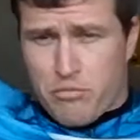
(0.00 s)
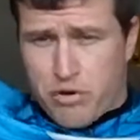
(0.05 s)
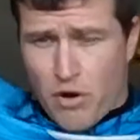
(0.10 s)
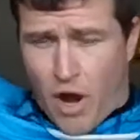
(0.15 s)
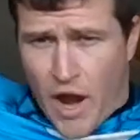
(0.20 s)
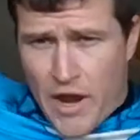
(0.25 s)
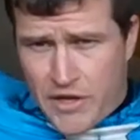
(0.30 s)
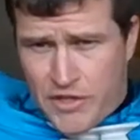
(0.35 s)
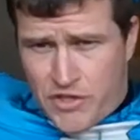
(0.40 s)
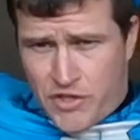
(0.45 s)

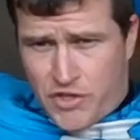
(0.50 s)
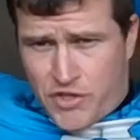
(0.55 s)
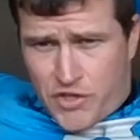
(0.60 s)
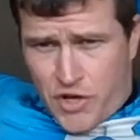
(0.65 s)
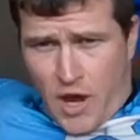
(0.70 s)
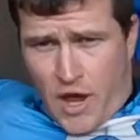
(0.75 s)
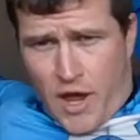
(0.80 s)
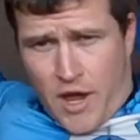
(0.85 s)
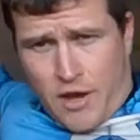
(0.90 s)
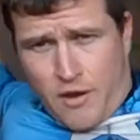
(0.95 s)
Brian
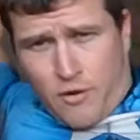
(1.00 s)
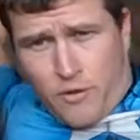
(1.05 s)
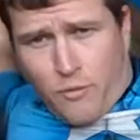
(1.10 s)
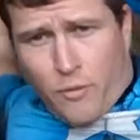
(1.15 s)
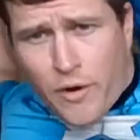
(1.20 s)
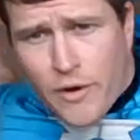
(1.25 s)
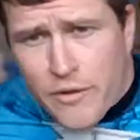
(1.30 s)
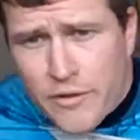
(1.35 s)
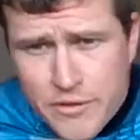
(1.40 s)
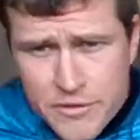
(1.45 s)
Shaw or
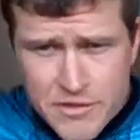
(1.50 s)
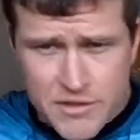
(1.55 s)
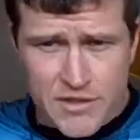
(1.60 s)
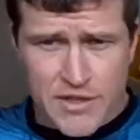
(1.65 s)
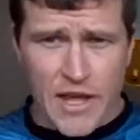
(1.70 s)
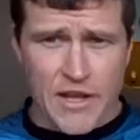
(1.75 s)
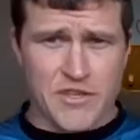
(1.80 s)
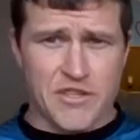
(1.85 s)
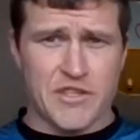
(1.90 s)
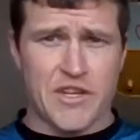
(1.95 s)
one of those
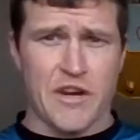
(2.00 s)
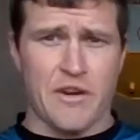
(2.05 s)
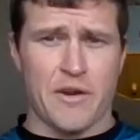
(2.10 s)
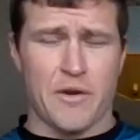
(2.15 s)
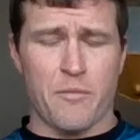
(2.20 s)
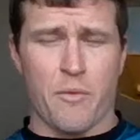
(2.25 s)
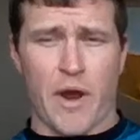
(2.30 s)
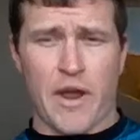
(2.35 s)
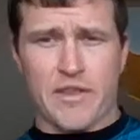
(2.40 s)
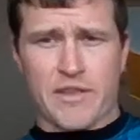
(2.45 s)

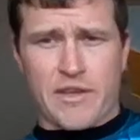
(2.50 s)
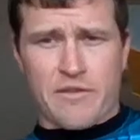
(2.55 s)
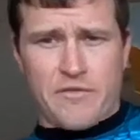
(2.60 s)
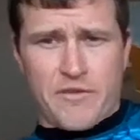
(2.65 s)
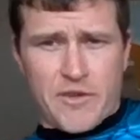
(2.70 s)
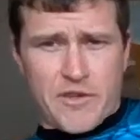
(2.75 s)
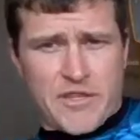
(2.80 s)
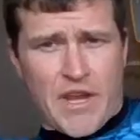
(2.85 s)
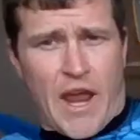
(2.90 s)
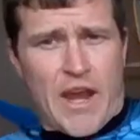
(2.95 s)
legendary
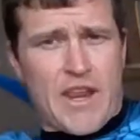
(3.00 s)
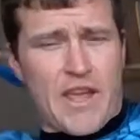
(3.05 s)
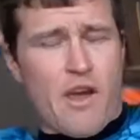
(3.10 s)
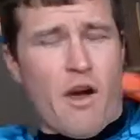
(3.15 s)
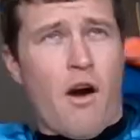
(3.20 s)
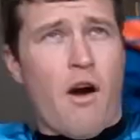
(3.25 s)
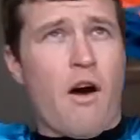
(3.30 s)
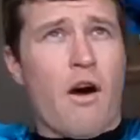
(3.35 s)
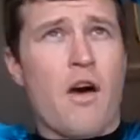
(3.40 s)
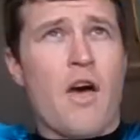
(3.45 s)
weightlifters, Eddie
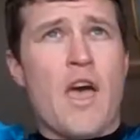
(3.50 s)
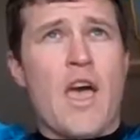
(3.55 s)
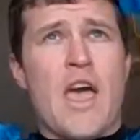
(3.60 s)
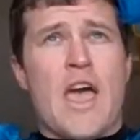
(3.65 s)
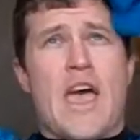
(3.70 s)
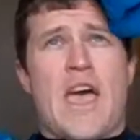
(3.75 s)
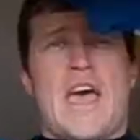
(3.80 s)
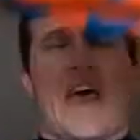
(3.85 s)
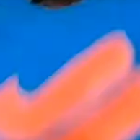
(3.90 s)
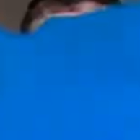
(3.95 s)
Hall,
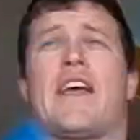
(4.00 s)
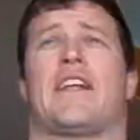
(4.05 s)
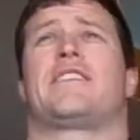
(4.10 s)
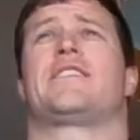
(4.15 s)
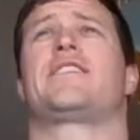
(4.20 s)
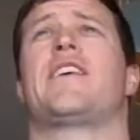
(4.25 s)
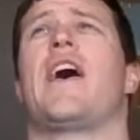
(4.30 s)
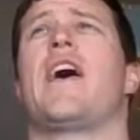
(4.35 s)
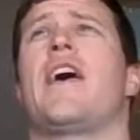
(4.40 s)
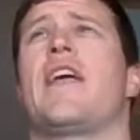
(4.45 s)
that
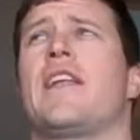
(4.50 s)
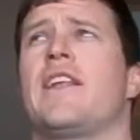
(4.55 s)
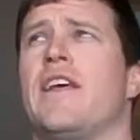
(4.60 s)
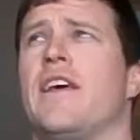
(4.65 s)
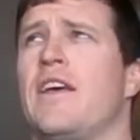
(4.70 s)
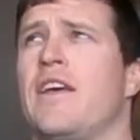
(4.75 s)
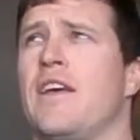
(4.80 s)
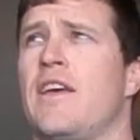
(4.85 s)
said